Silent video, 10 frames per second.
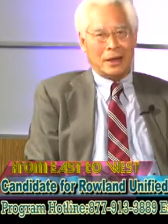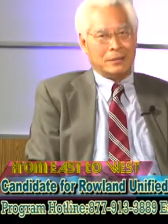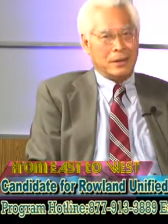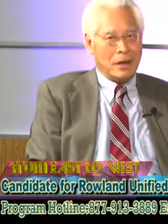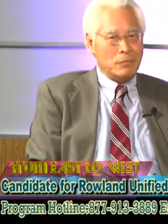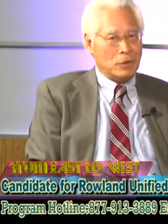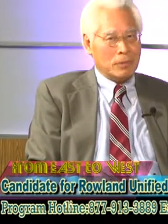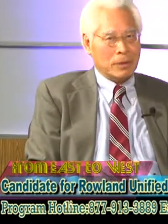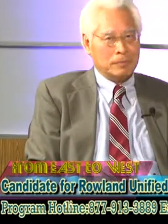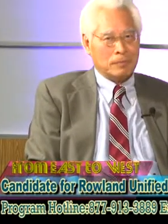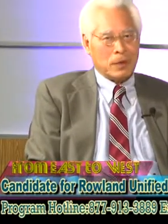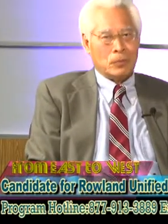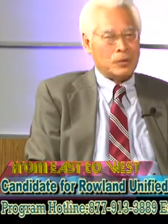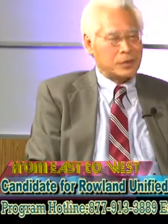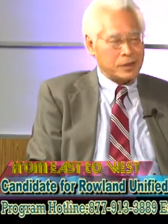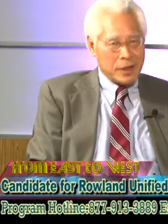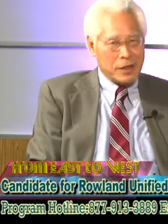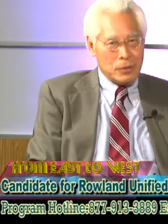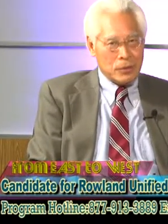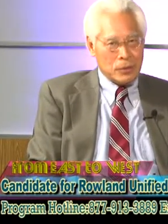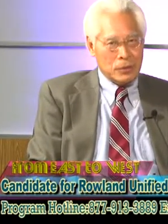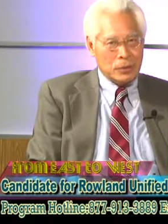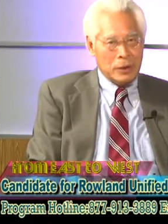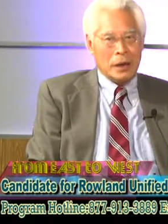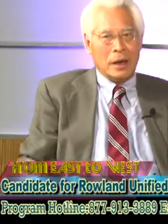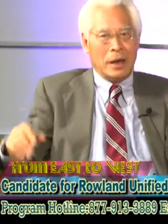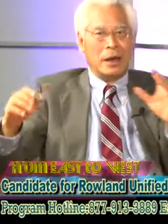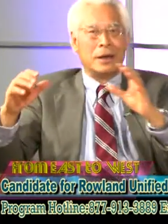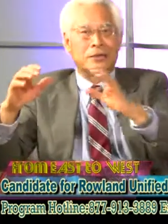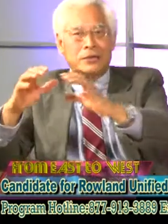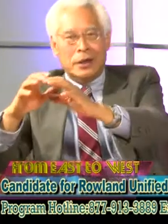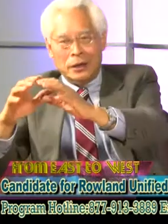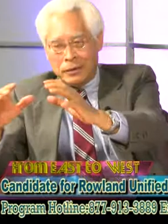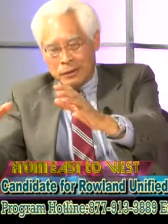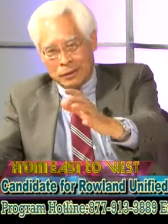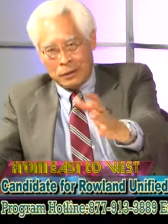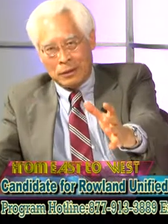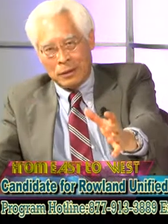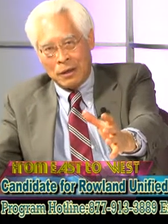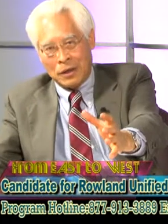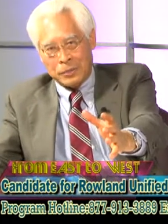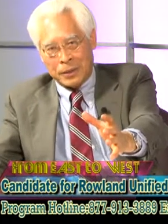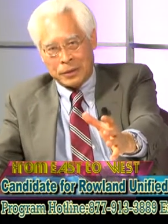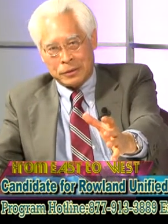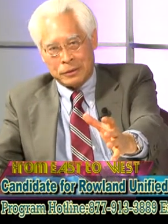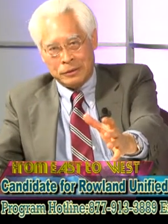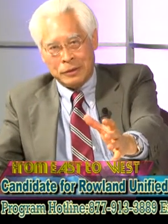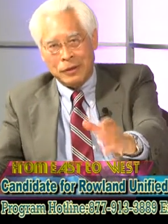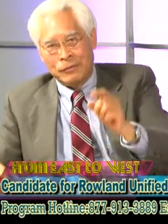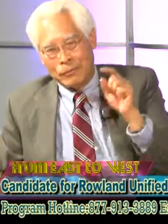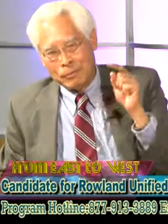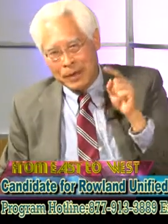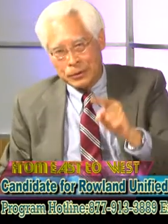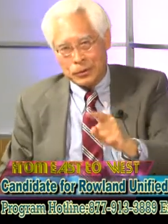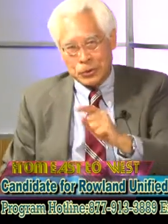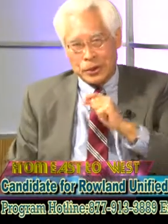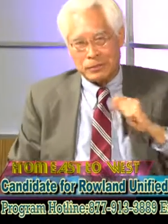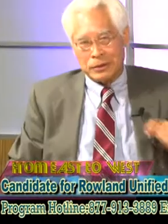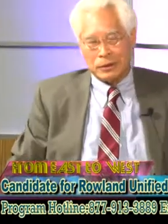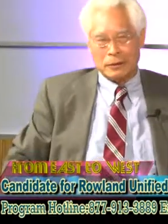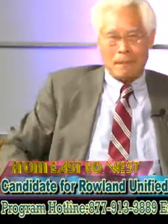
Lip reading: At that moment, was sent to a state hospital for mental treatment.